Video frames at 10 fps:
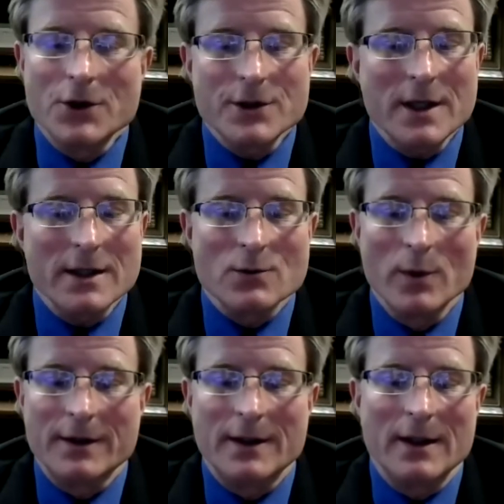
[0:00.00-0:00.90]
just as
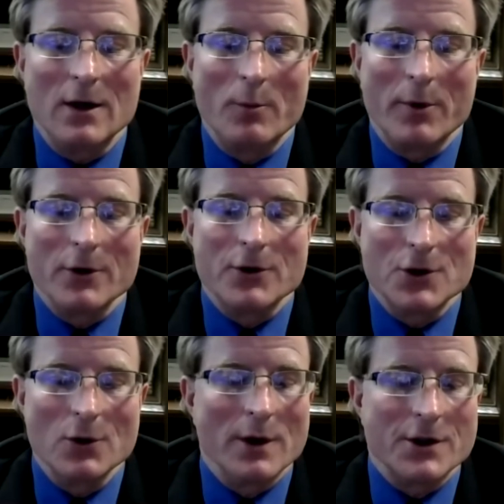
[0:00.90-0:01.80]
with the old
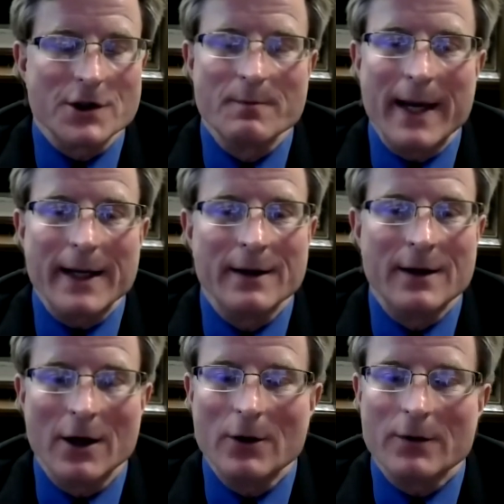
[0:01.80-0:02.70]
brochure, just make a
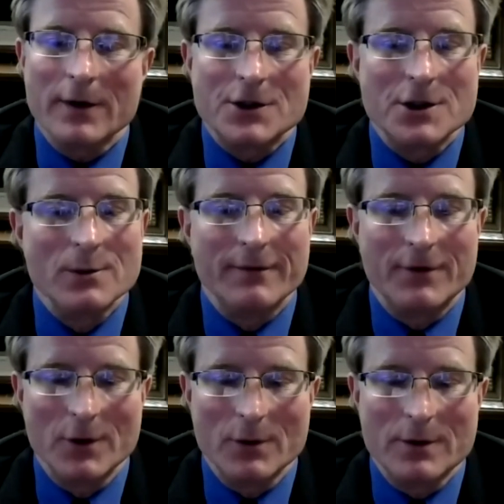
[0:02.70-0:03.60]
note that you
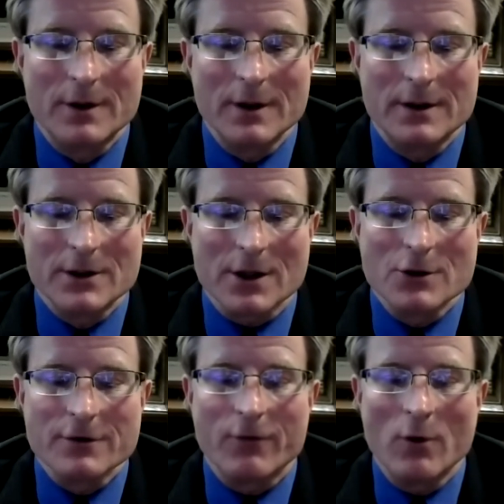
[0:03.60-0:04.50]
reviewed the
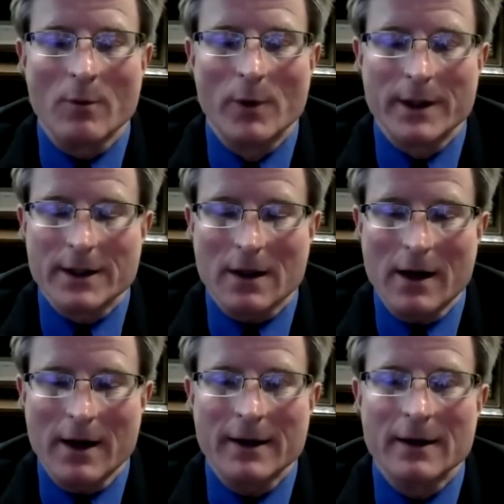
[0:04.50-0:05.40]
disclosure form with the
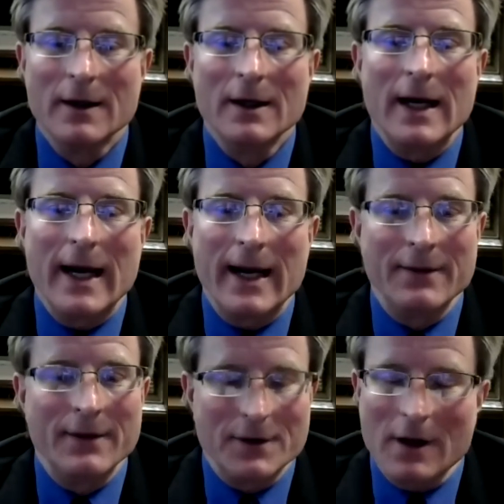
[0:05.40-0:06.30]
client and
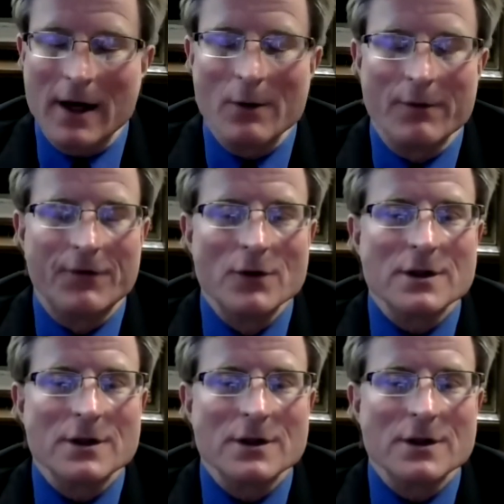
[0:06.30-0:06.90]
that the client refused